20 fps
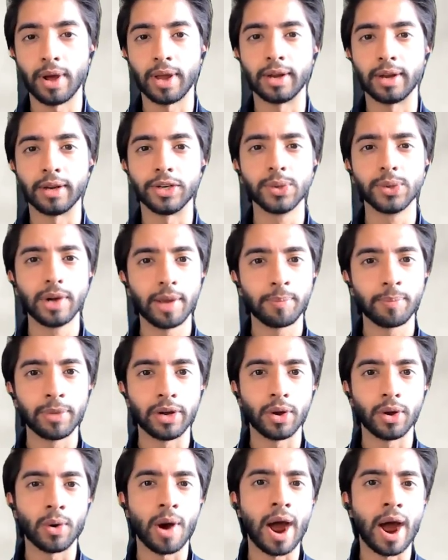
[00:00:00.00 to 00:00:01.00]
and do let
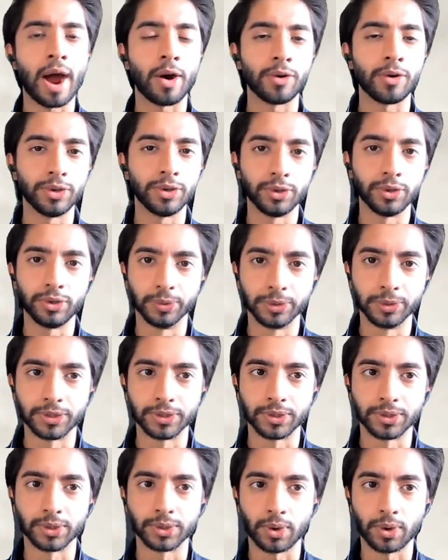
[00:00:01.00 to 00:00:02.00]
me know how you use
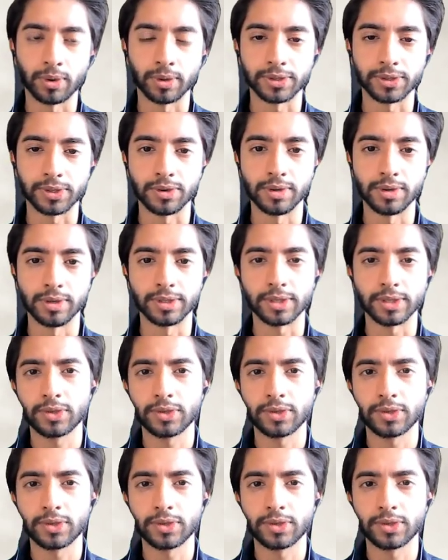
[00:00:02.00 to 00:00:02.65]
this tutorial series.